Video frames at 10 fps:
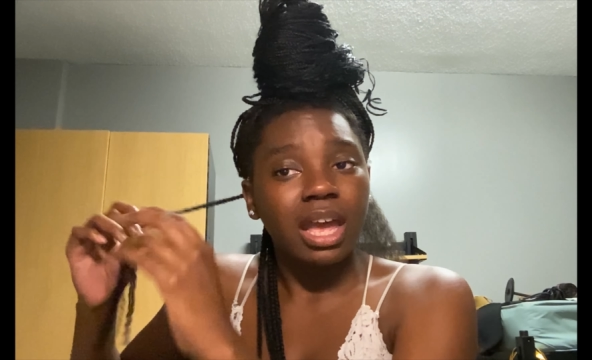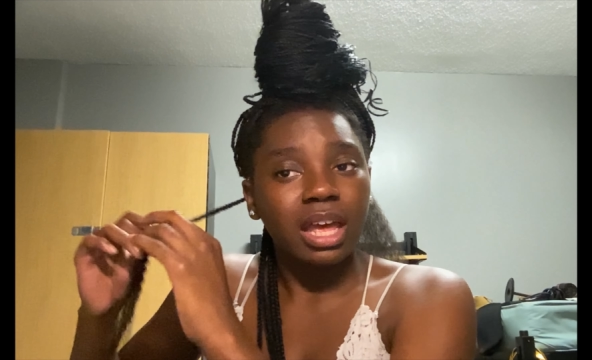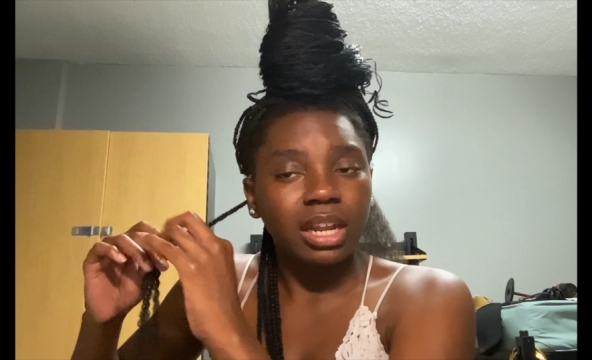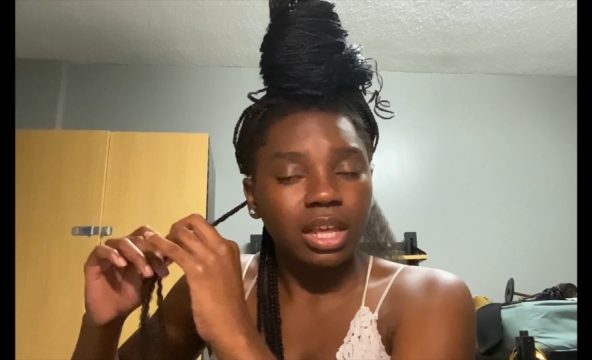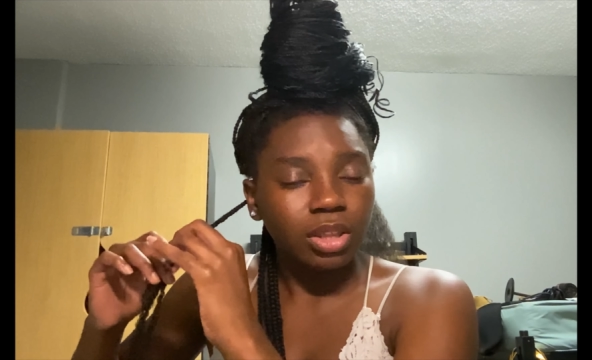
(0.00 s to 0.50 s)

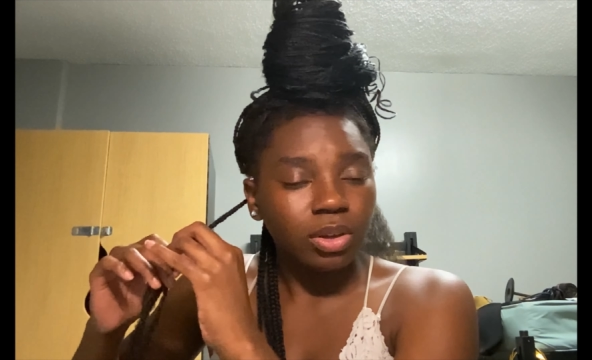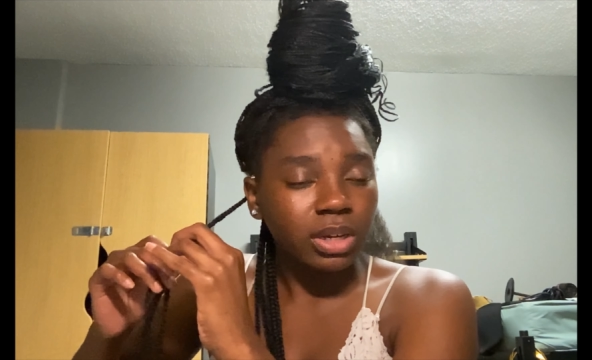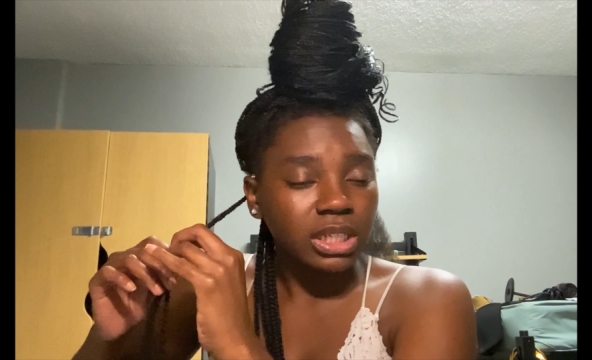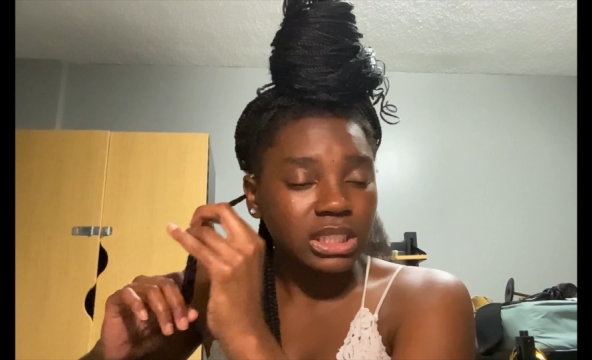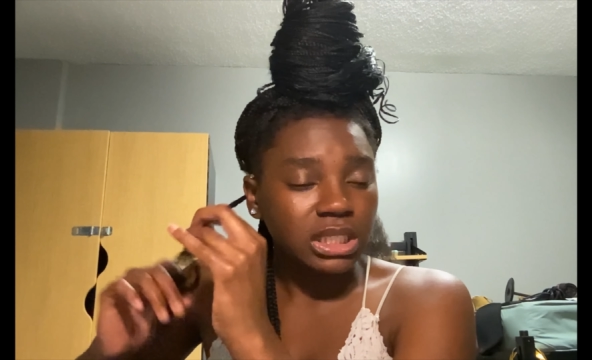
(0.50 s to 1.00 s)
Another
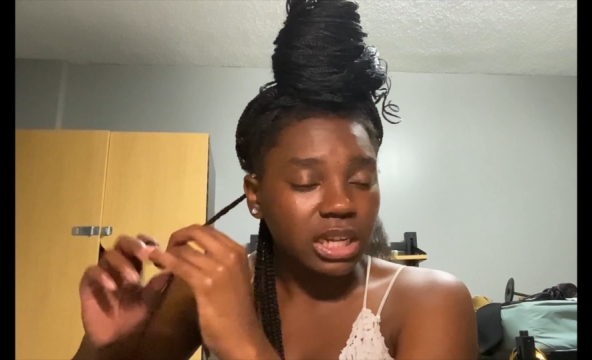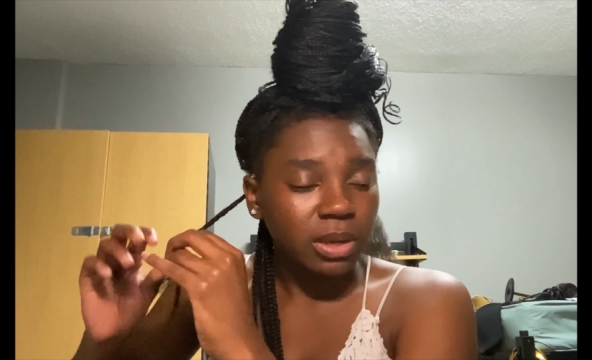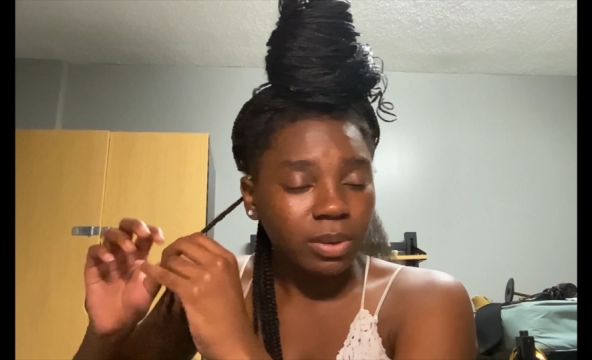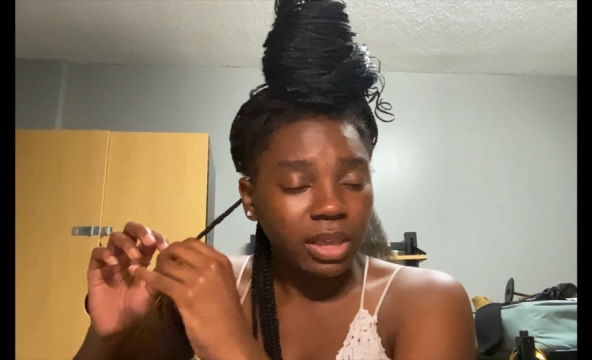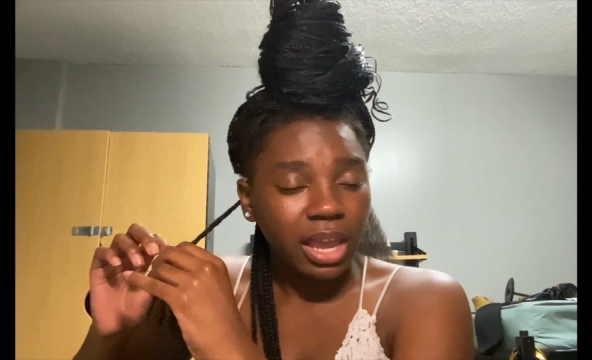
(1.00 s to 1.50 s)
question that
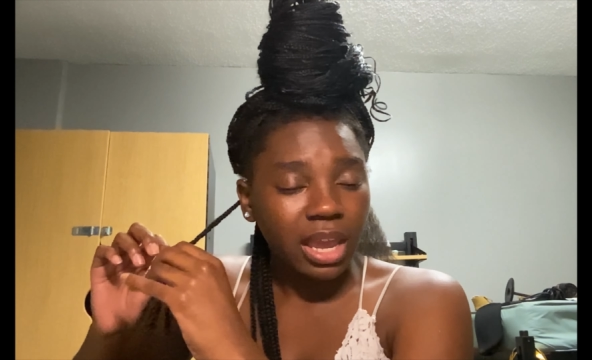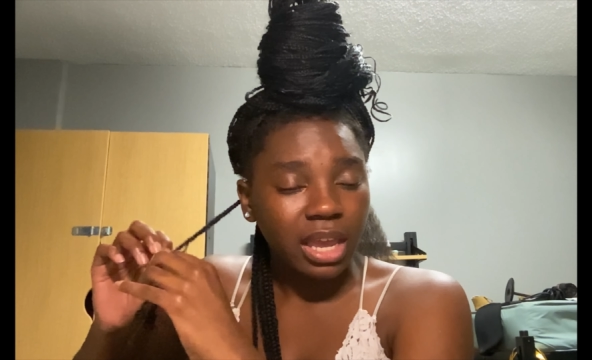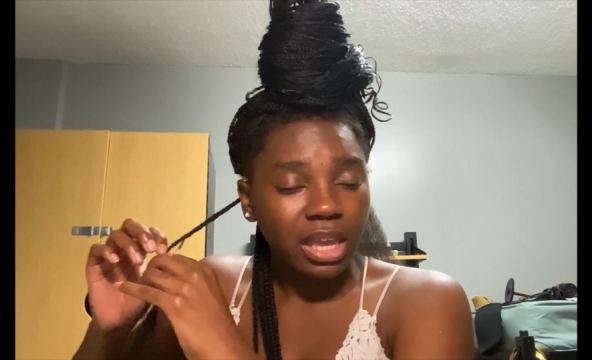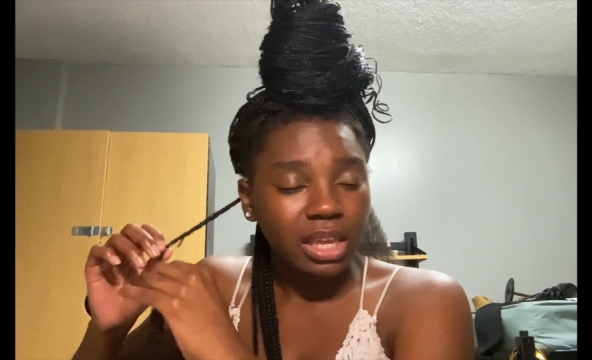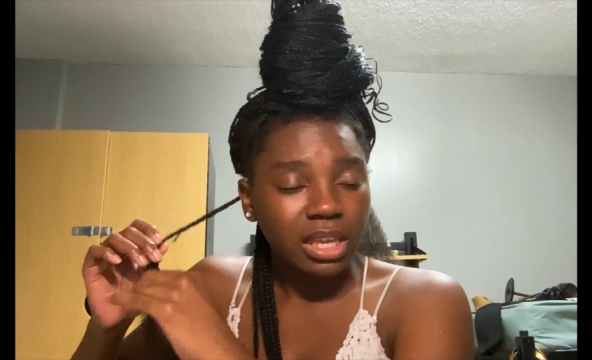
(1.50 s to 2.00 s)
we
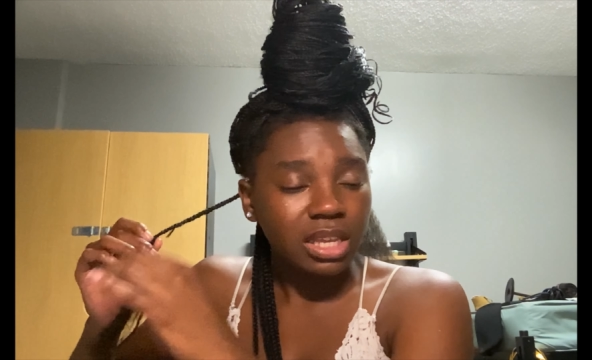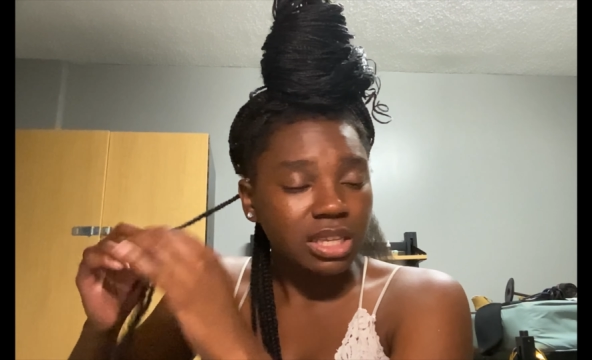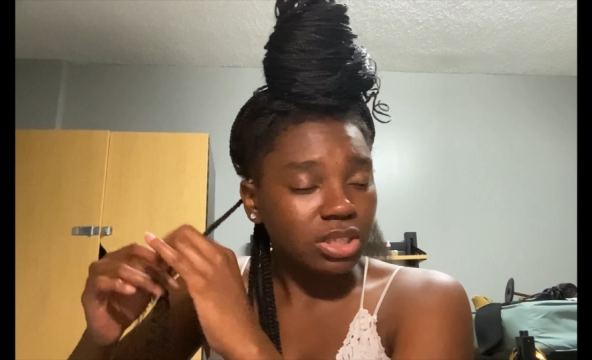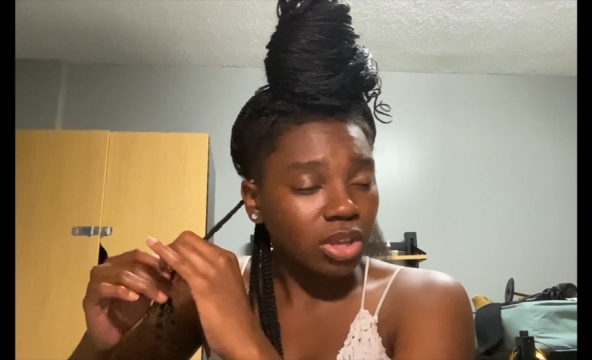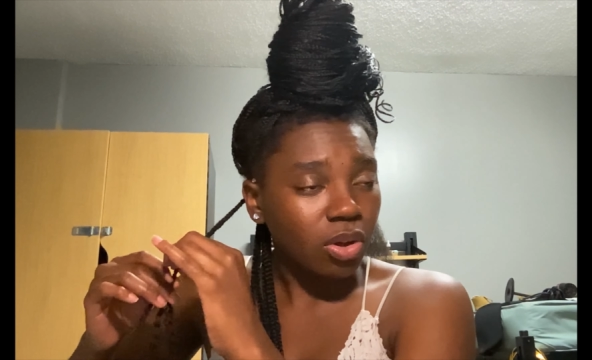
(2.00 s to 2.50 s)
had is